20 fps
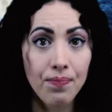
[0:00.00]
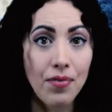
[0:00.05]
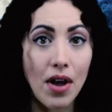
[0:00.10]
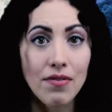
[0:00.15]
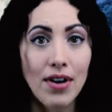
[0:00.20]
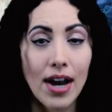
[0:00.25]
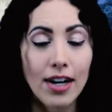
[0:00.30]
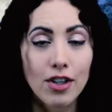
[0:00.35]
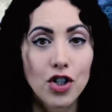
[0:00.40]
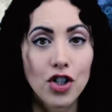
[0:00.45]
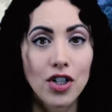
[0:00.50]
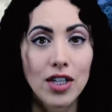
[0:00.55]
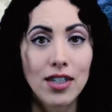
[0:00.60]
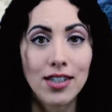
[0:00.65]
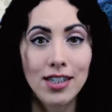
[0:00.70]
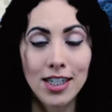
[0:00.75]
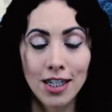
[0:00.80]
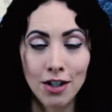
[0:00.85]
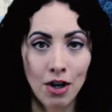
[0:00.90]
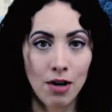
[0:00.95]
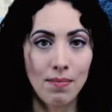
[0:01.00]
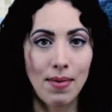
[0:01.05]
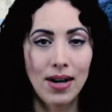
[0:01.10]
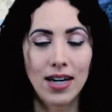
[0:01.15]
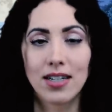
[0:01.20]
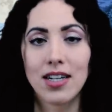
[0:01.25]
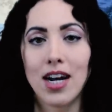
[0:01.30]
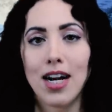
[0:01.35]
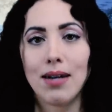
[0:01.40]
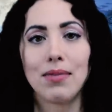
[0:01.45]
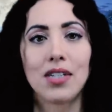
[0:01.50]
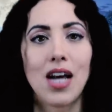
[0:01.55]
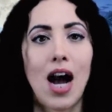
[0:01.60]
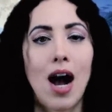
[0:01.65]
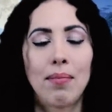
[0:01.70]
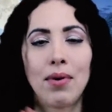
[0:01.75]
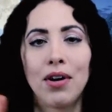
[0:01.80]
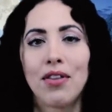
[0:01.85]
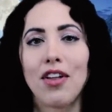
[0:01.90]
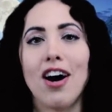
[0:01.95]
I've actually seen her many times,
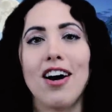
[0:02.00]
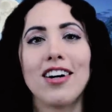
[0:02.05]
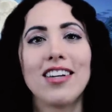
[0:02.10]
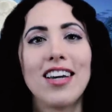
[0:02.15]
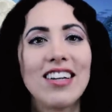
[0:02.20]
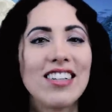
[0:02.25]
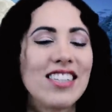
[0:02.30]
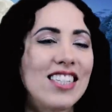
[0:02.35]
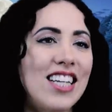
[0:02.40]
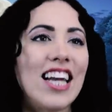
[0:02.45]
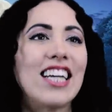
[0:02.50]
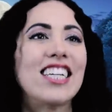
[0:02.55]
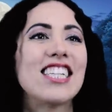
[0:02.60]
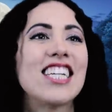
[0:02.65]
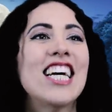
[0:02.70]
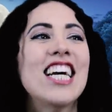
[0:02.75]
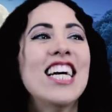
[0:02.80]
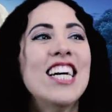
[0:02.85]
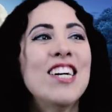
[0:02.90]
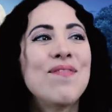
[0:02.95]
Amma, the hugging saint.